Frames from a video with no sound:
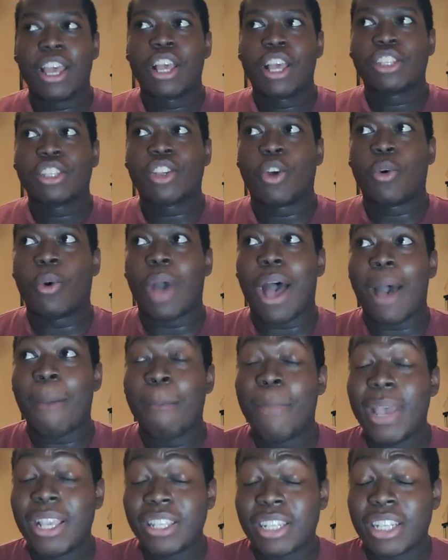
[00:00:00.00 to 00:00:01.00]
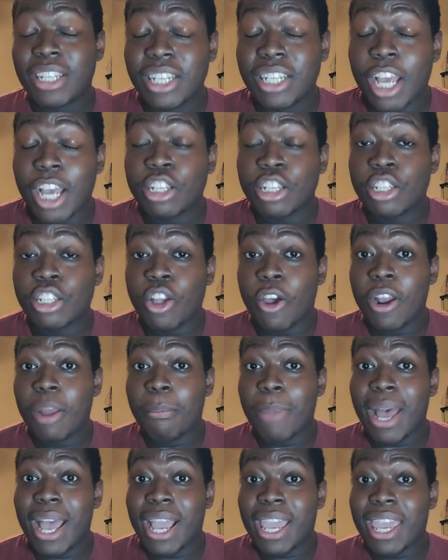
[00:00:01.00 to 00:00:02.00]
So I started
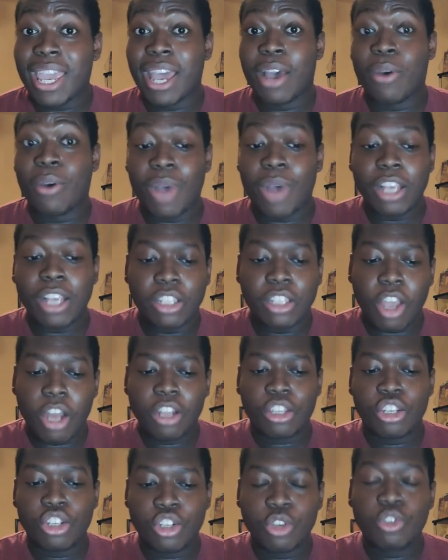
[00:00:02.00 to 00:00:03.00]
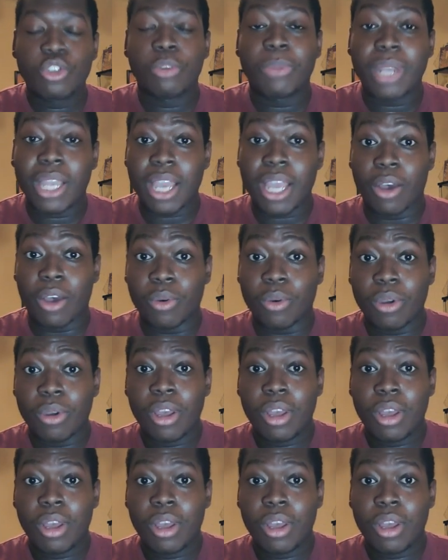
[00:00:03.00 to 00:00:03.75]
this YouTube account